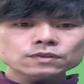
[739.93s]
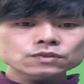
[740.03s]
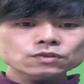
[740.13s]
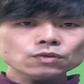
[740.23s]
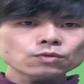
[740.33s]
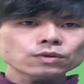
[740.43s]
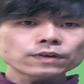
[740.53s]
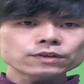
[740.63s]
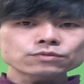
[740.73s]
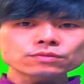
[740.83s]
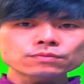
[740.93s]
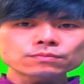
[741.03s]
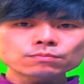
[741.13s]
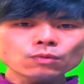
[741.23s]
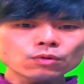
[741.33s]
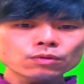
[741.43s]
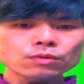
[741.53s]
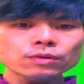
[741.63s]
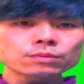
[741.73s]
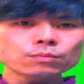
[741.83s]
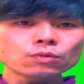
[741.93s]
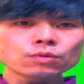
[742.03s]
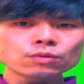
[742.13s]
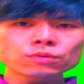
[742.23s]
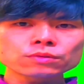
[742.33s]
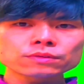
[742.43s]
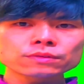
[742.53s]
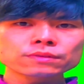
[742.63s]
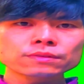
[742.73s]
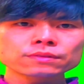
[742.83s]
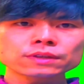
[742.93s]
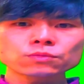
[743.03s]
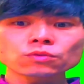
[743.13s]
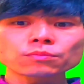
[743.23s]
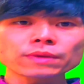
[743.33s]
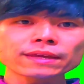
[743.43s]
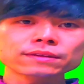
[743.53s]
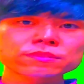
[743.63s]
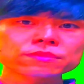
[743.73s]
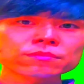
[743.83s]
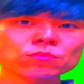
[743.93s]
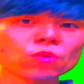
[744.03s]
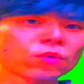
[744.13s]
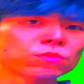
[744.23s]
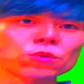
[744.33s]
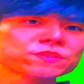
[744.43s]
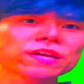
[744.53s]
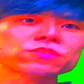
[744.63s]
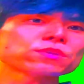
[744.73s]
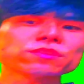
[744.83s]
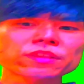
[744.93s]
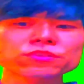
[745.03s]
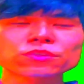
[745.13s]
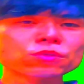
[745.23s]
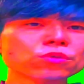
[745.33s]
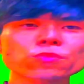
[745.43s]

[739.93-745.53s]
So if I do more and more, it will make more and more saturated, and you can go